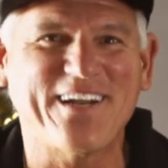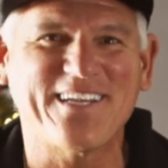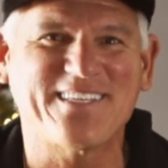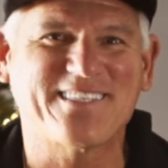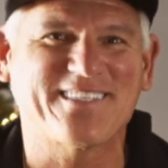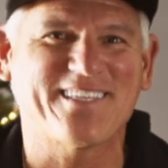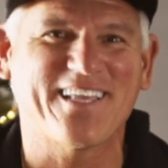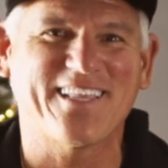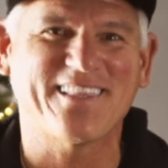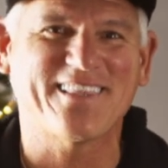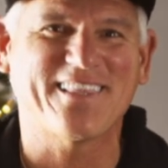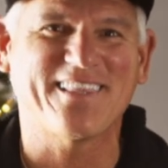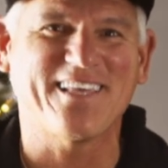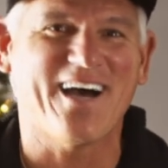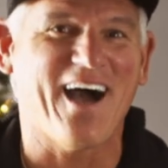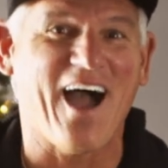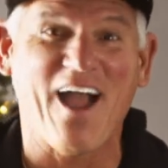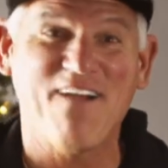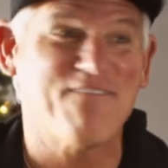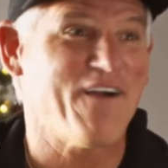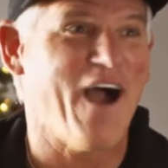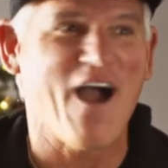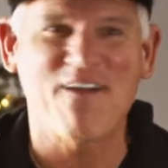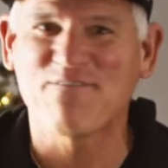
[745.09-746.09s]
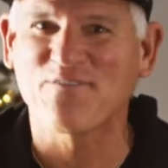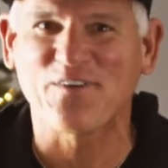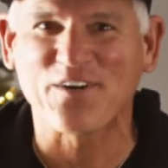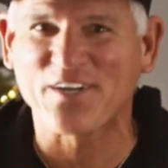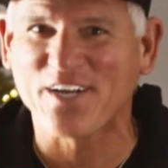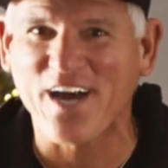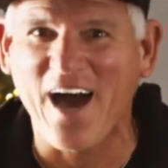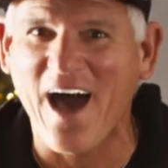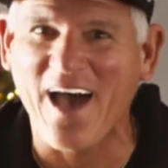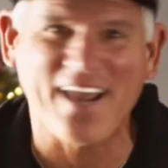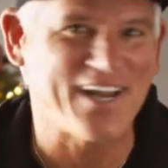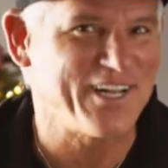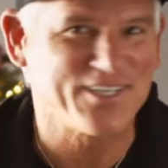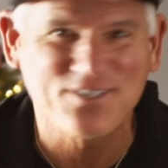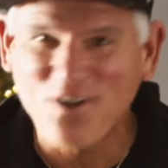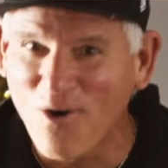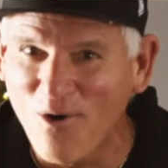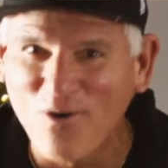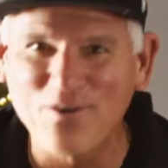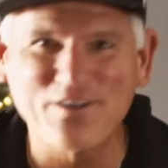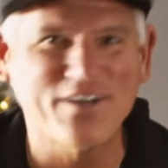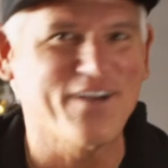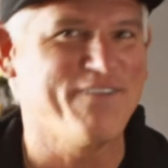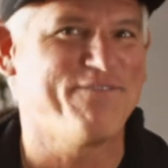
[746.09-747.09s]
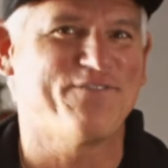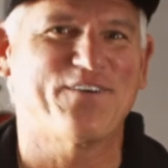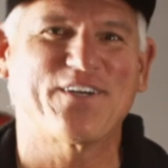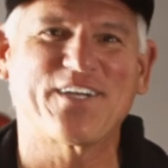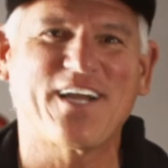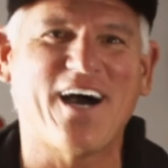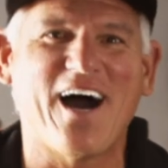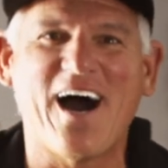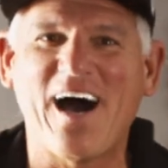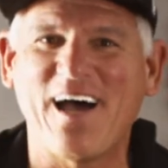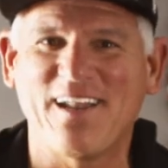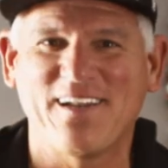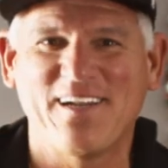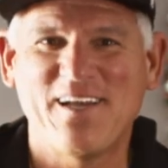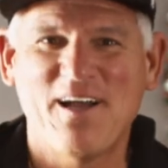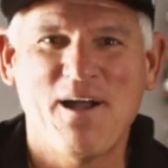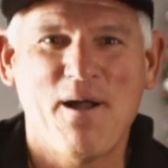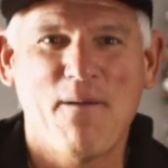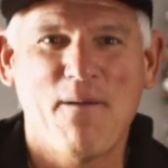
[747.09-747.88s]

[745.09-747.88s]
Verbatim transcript: He said, I, I forgot. I totally forgot.